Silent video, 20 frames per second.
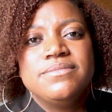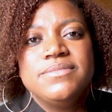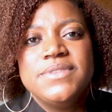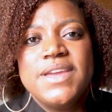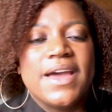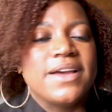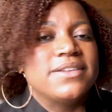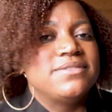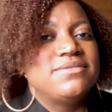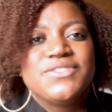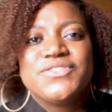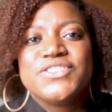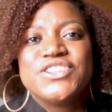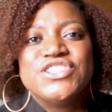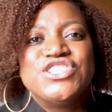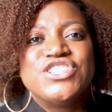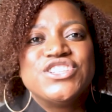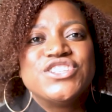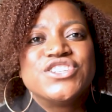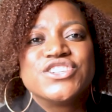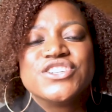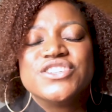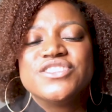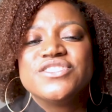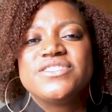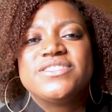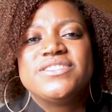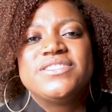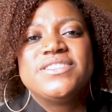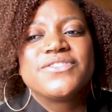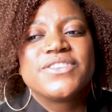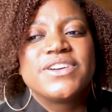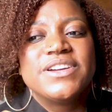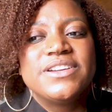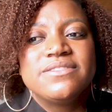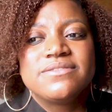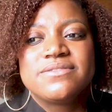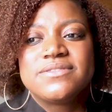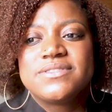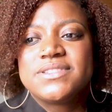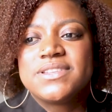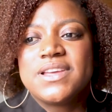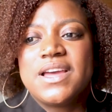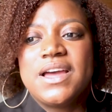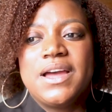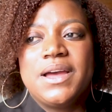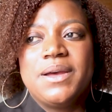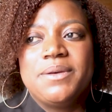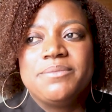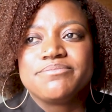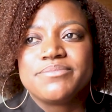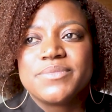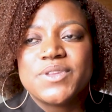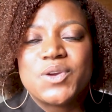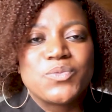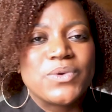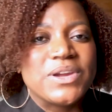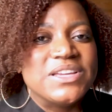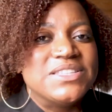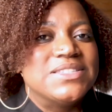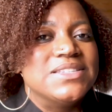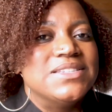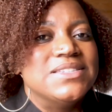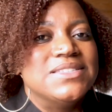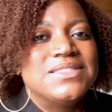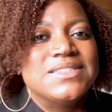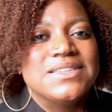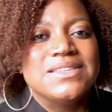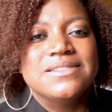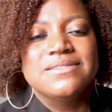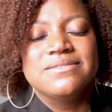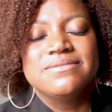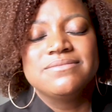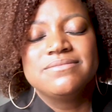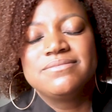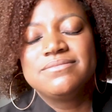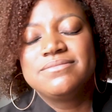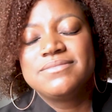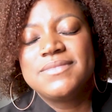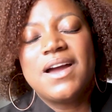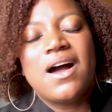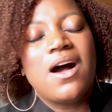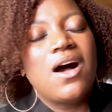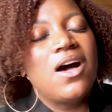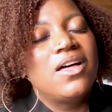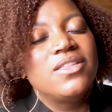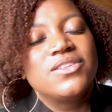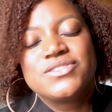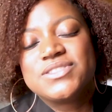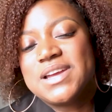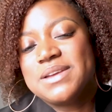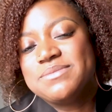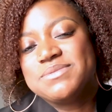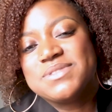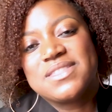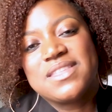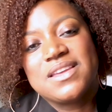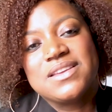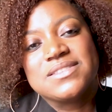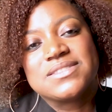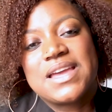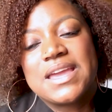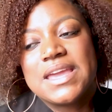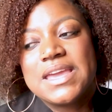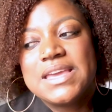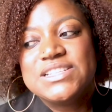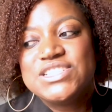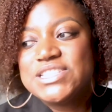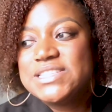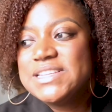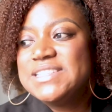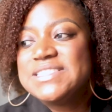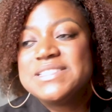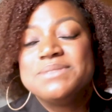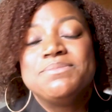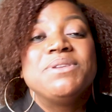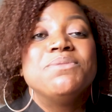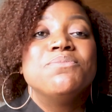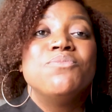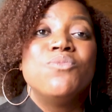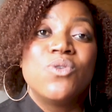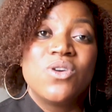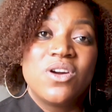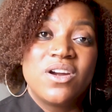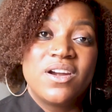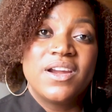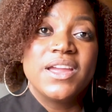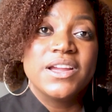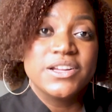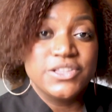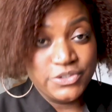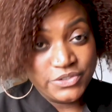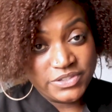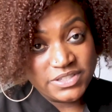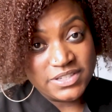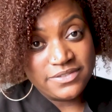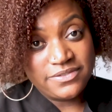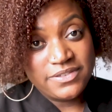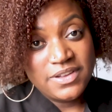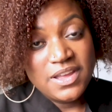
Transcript: different races, and all those types of things. Like, it just needs to be more inclusive.